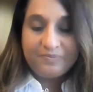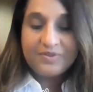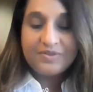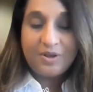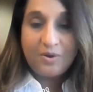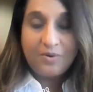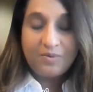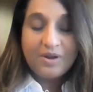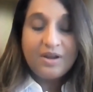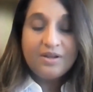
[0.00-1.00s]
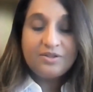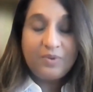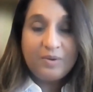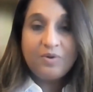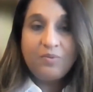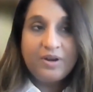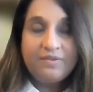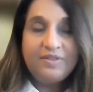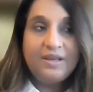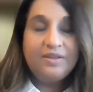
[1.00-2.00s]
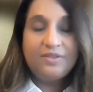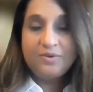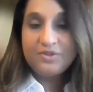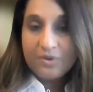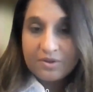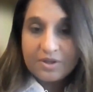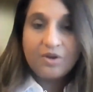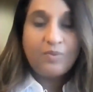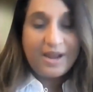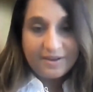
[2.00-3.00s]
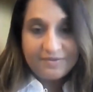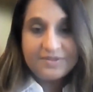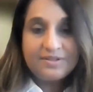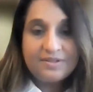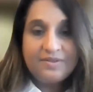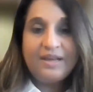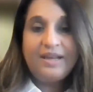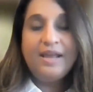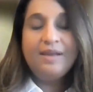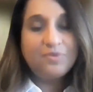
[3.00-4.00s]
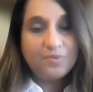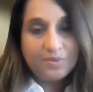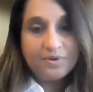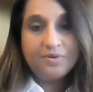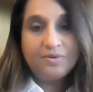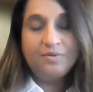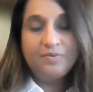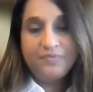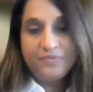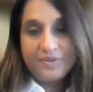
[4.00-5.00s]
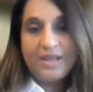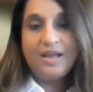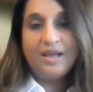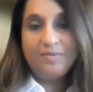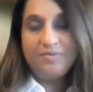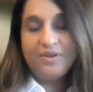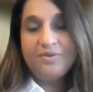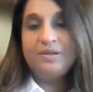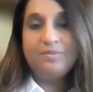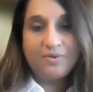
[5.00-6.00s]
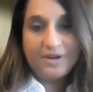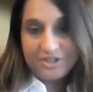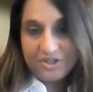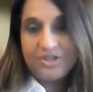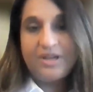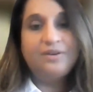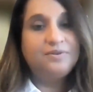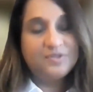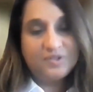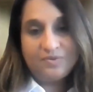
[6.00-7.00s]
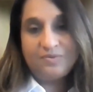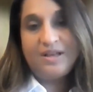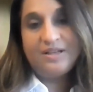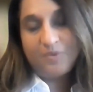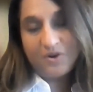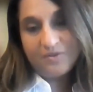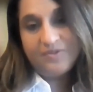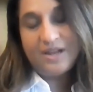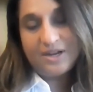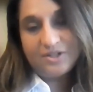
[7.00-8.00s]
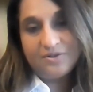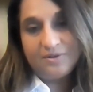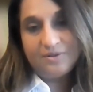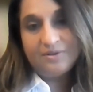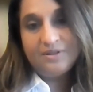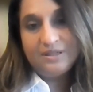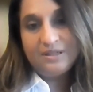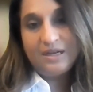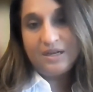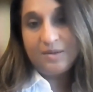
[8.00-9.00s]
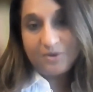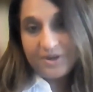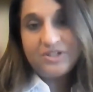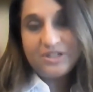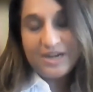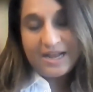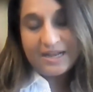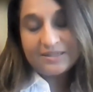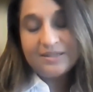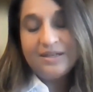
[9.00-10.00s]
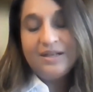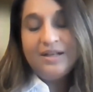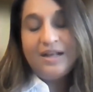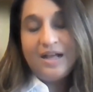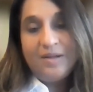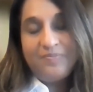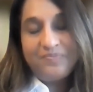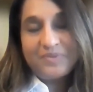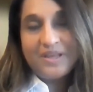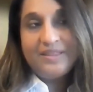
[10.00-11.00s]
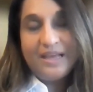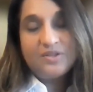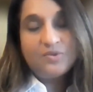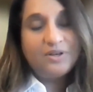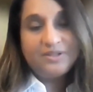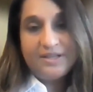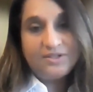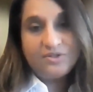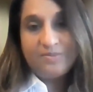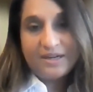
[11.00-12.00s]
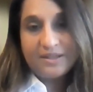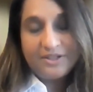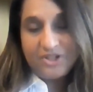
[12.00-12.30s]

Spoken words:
so we were one of those earlier waves that came through those immigration channels as part of the National Immigration Act. And that is what has dramatically